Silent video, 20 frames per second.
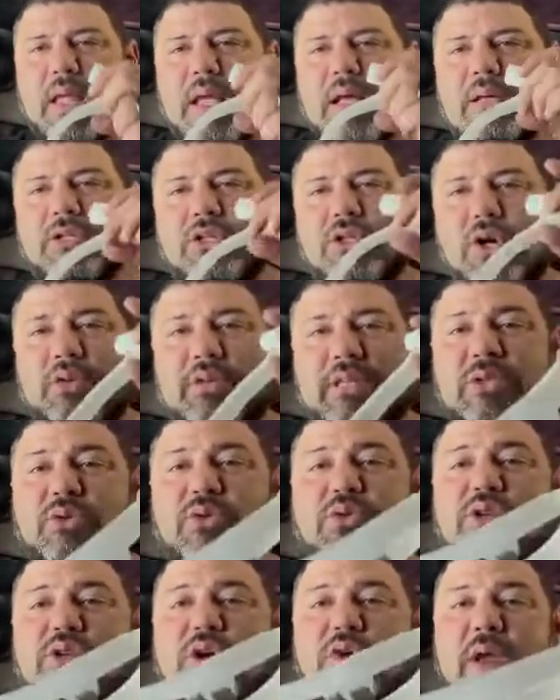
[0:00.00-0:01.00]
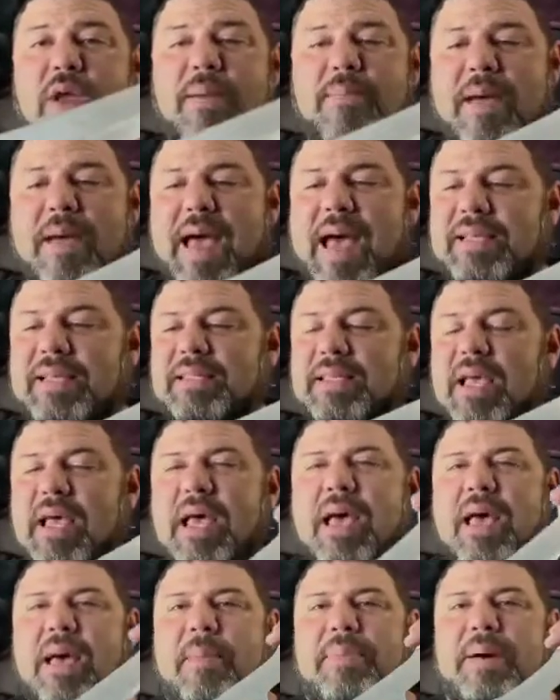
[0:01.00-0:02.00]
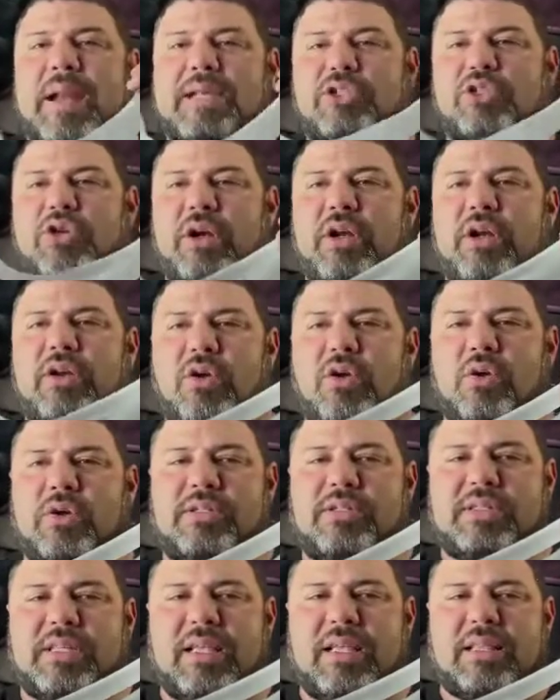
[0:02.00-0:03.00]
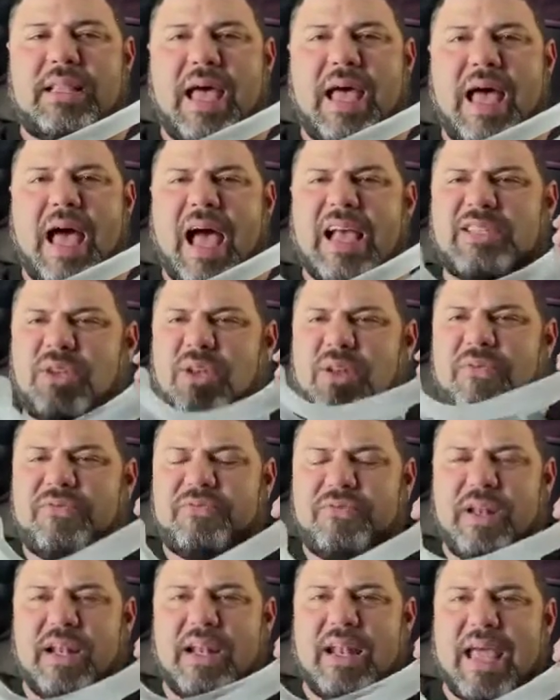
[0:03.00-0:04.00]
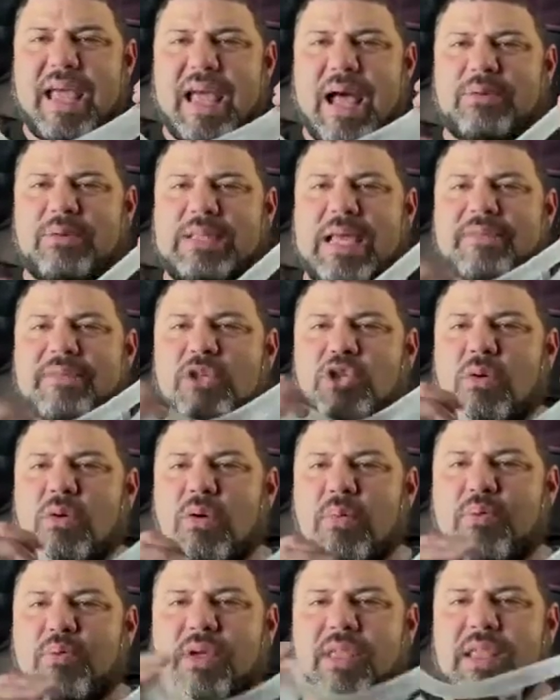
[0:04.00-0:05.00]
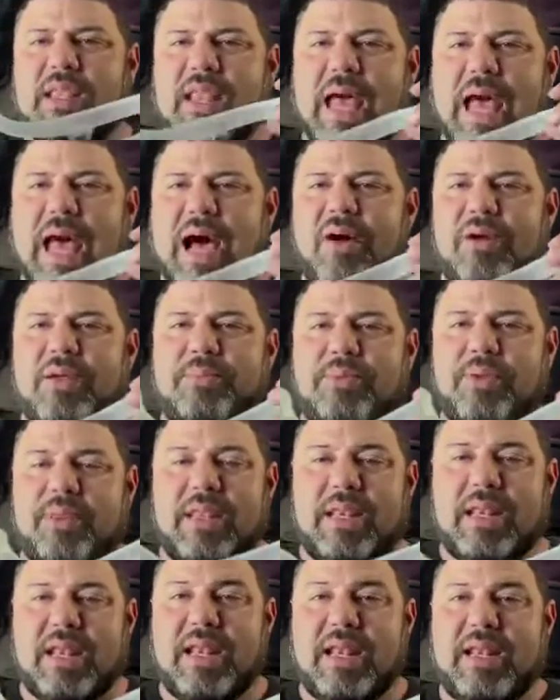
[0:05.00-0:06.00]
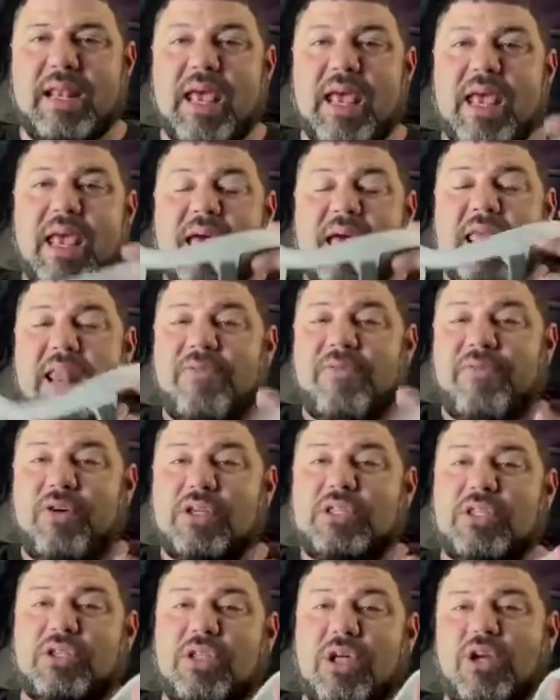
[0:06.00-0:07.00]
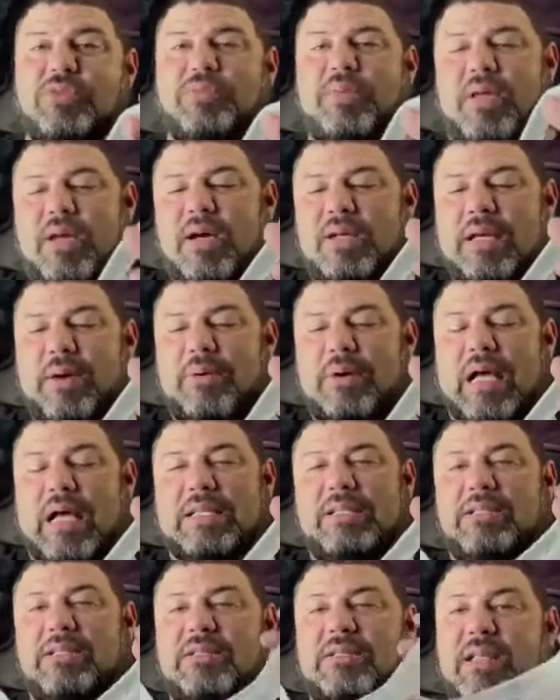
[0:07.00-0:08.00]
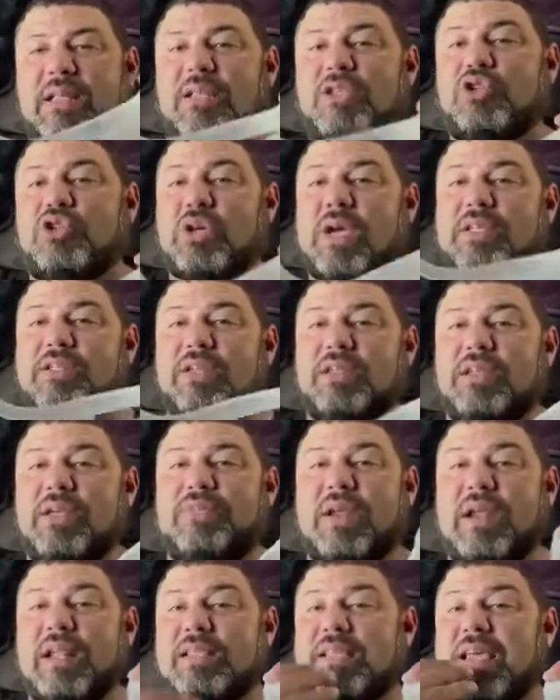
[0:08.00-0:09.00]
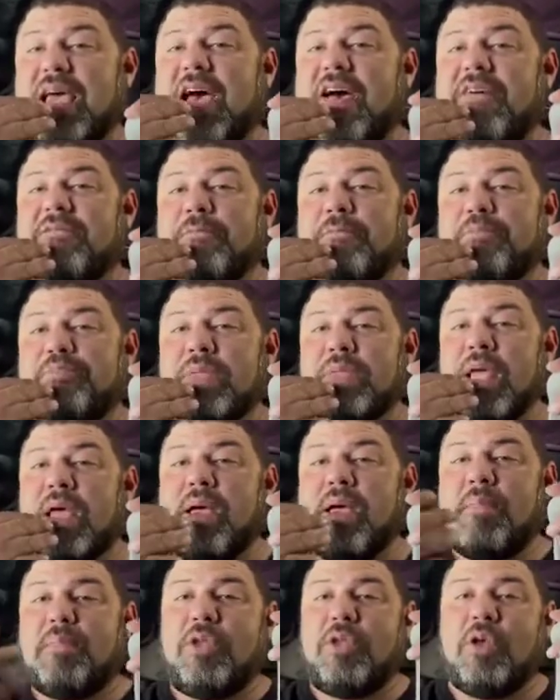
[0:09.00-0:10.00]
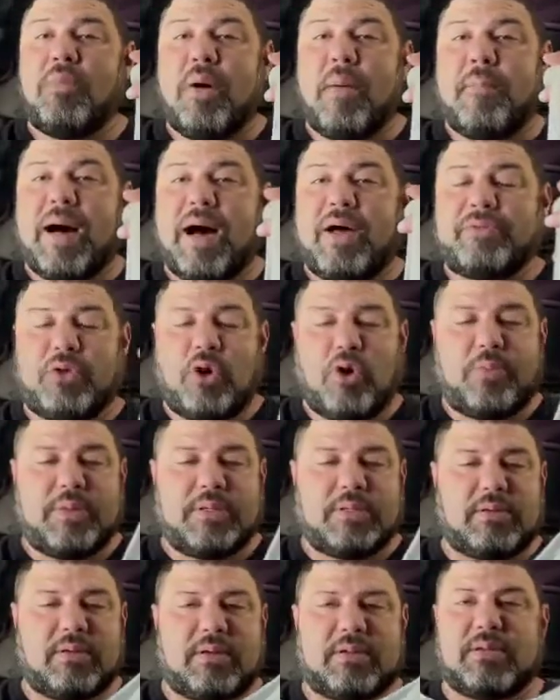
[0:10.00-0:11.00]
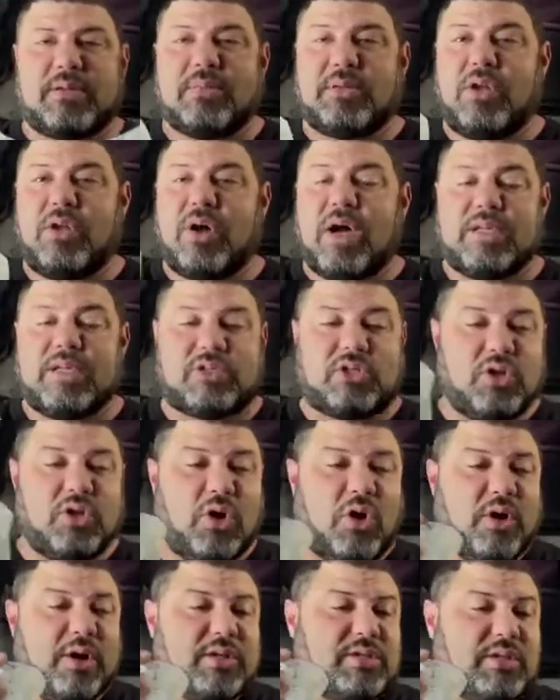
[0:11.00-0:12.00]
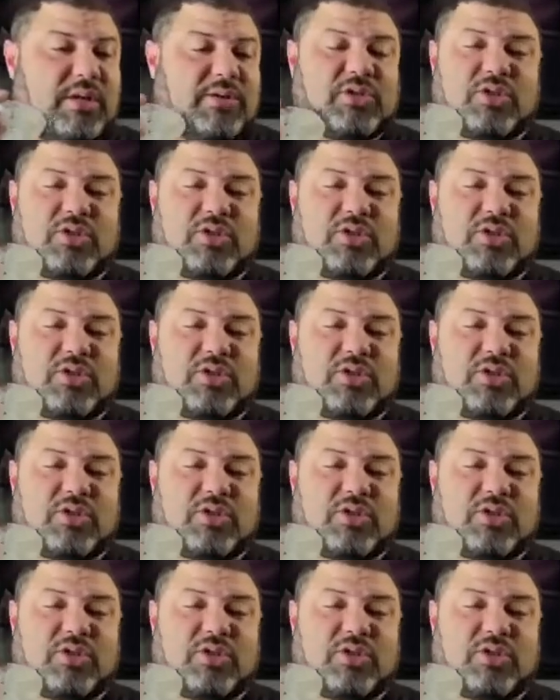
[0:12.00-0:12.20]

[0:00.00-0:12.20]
So this was a great mask, but I started noticing that I started feeling like I was having trouble breathing out and breathing in. And at first I thought it was because I just needed to try something different. I need to have, my mouth open. So I snore and stuff.